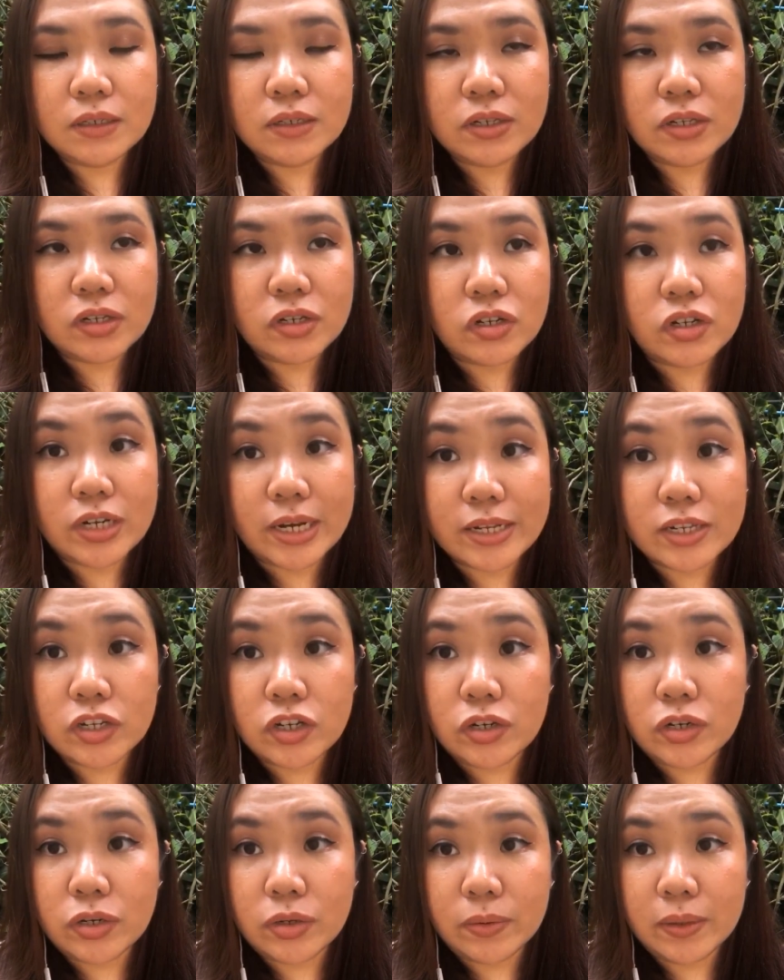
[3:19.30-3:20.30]
suggest
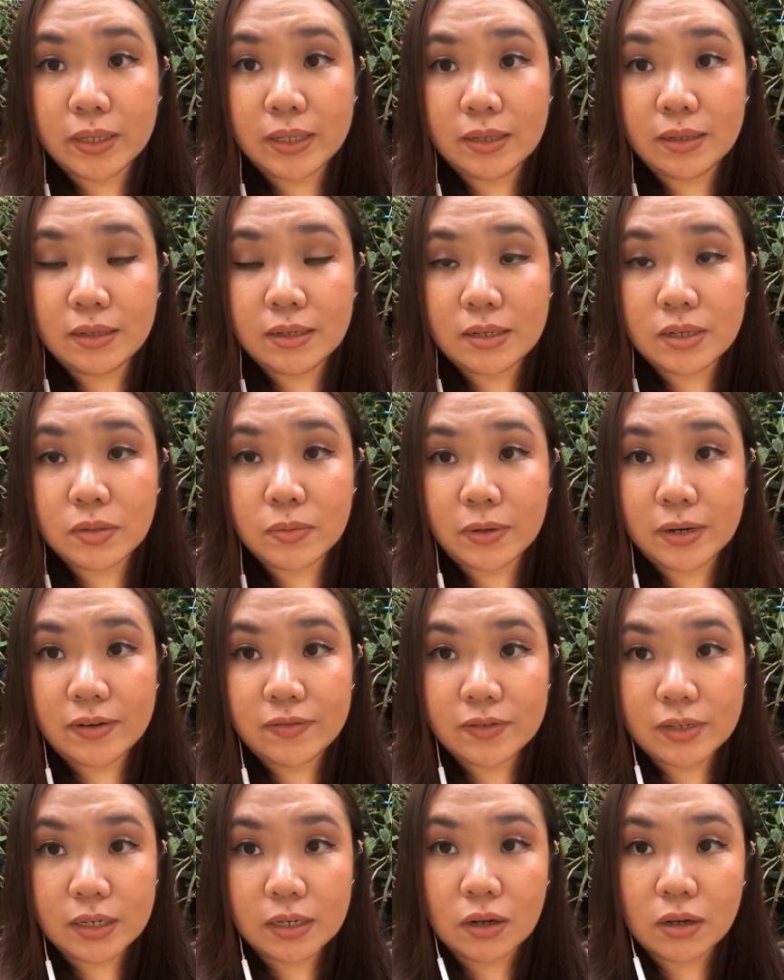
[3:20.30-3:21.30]
to do, and this is what
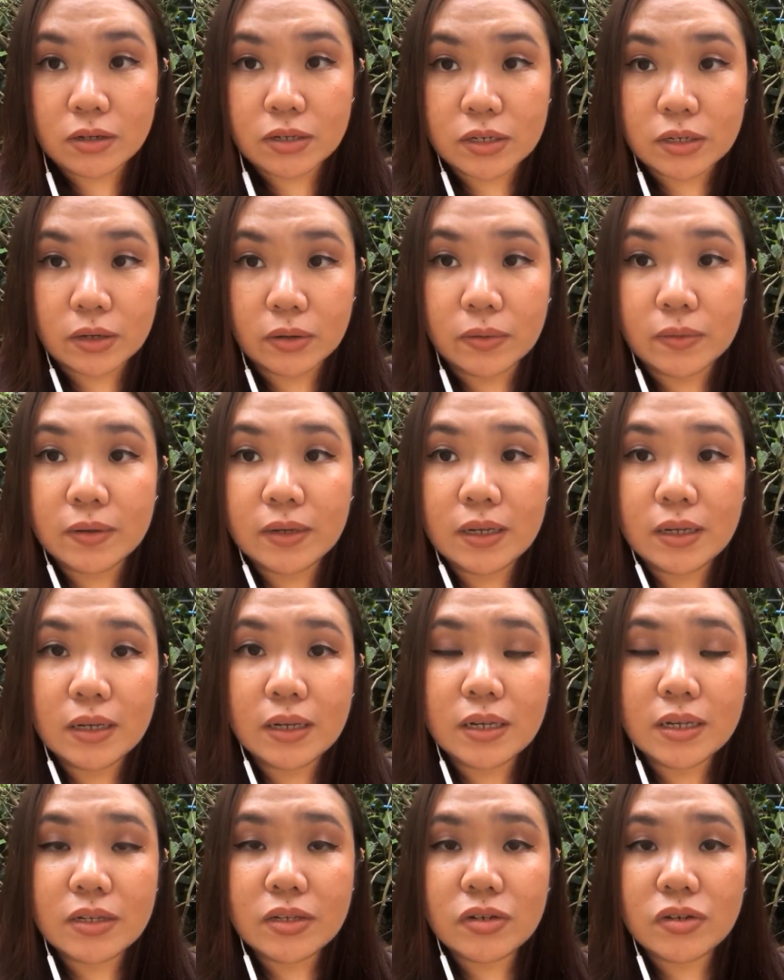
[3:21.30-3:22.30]
I've done also,
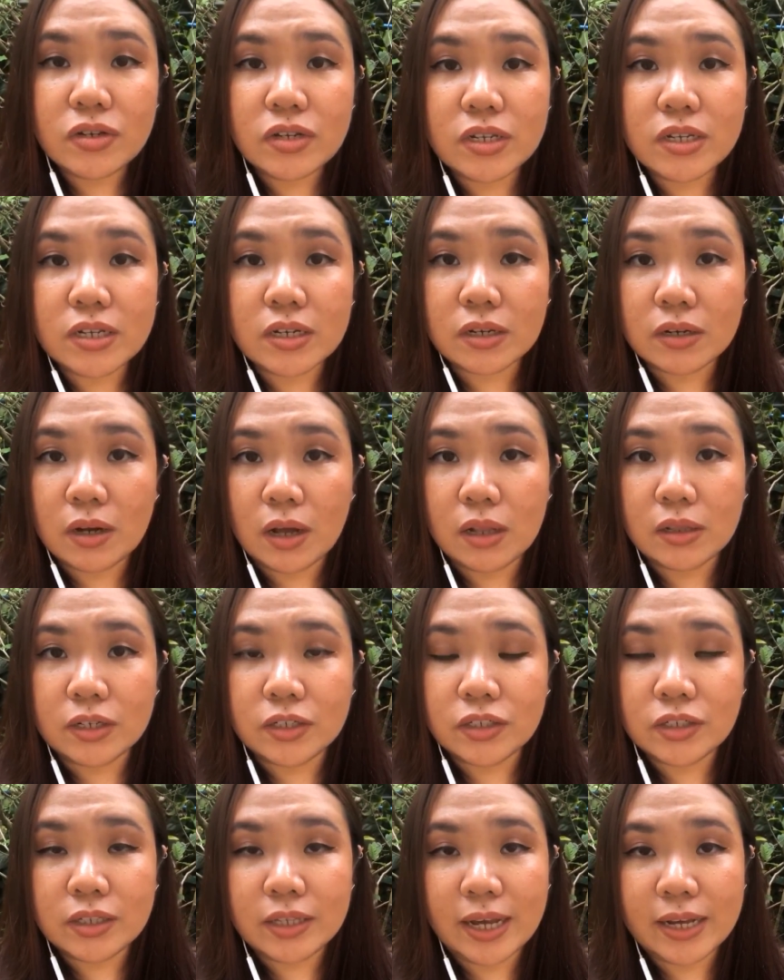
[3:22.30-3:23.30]
is to just
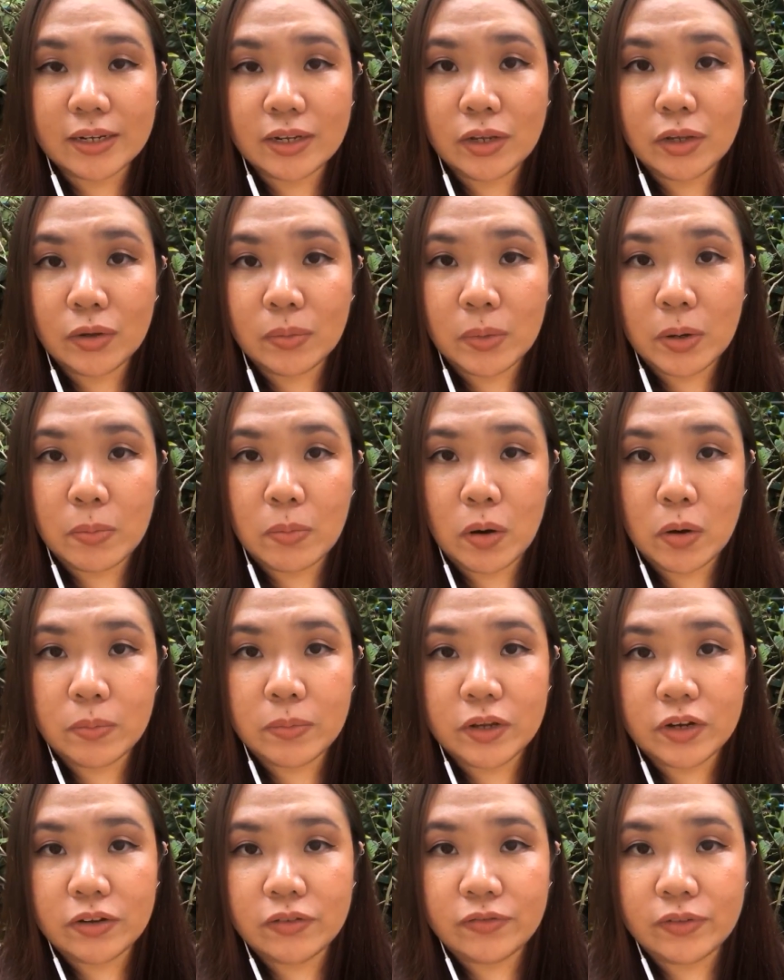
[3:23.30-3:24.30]
acknowledge that human
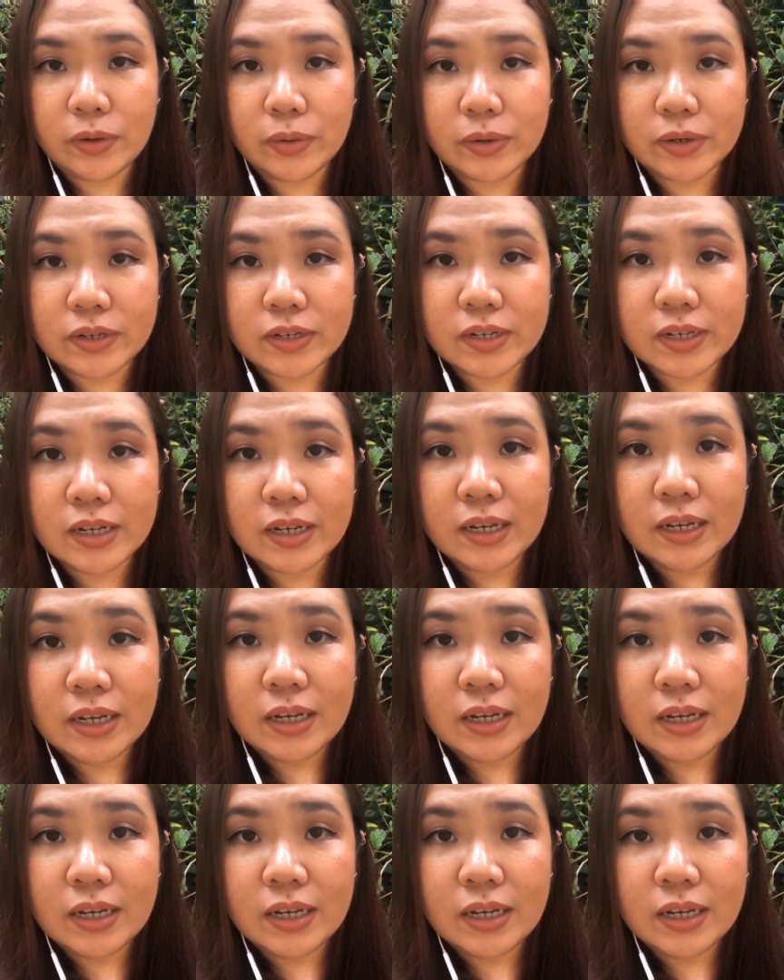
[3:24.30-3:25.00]
moment of yours.